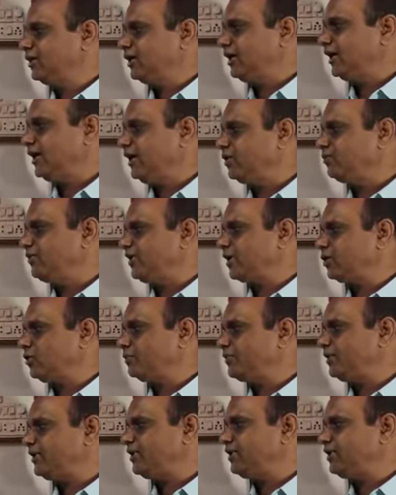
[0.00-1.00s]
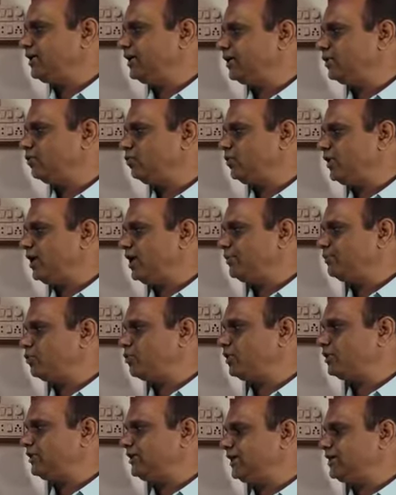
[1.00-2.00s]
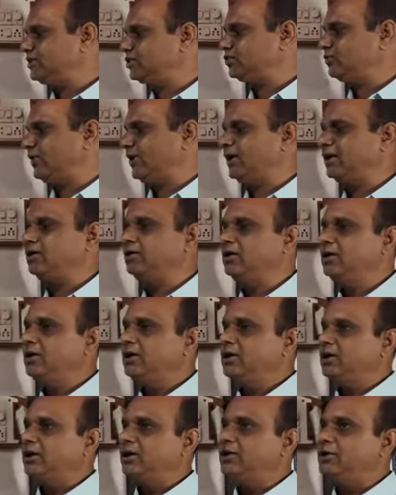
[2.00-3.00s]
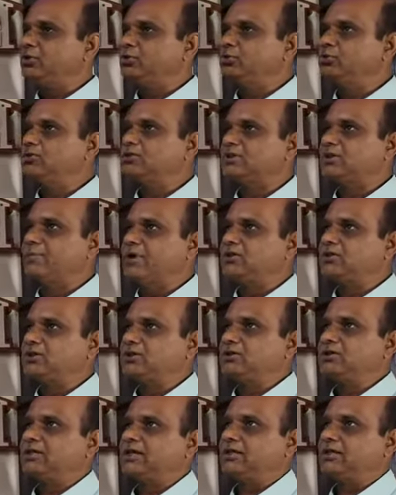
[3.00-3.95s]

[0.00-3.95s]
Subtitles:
and we are obtaining here 1 upon n square into summation